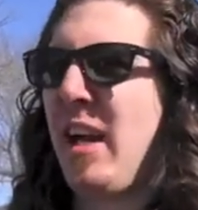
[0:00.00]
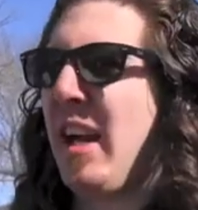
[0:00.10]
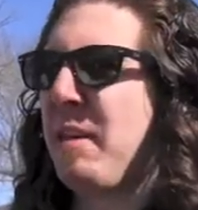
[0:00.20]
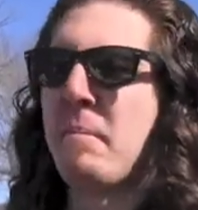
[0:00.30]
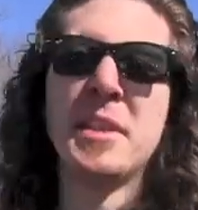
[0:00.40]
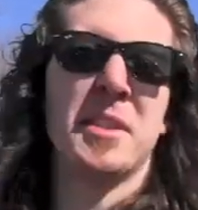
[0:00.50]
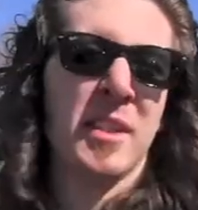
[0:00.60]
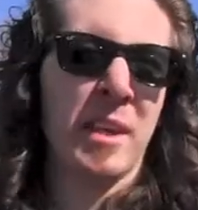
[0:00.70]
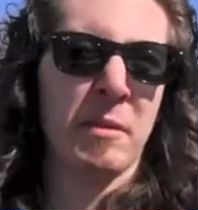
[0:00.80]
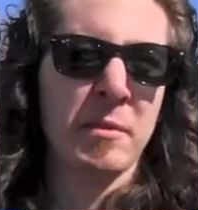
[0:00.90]
and
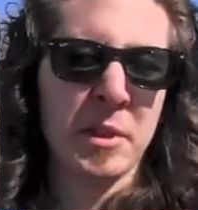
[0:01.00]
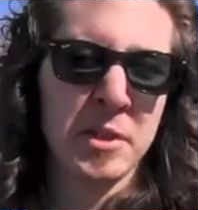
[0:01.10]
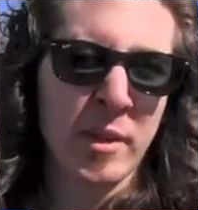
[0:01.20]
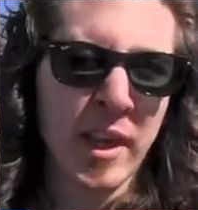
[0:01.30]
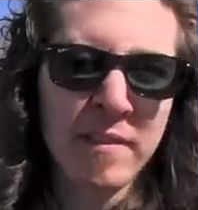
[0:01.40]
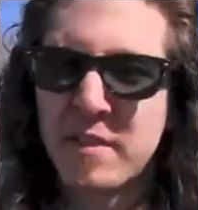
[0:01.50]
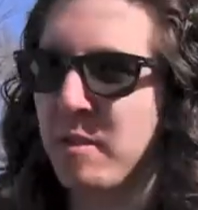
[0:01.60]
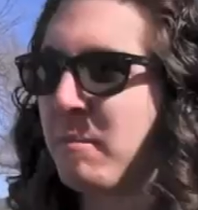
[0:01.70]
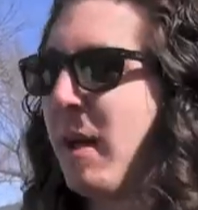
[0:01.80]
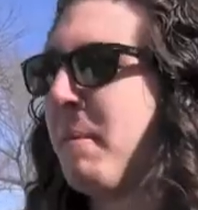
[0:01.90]
mentally restrained
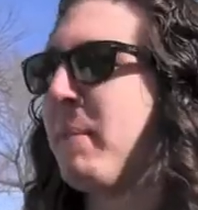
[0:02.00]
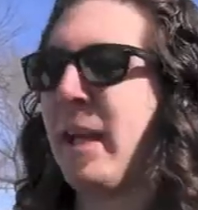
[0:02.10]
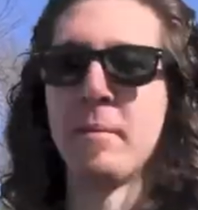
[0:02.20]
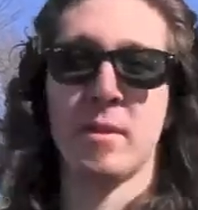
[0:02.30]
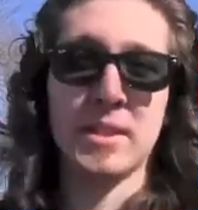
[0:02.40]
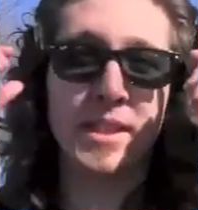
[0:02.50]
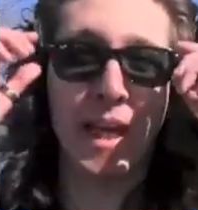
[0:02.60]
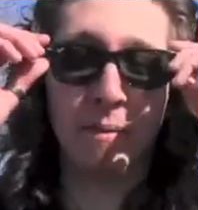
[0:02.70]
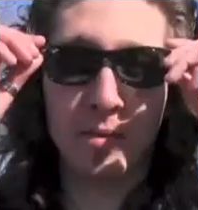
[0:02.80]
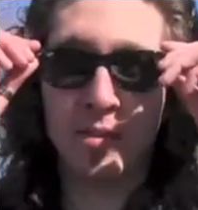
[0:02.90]
from being able to escape.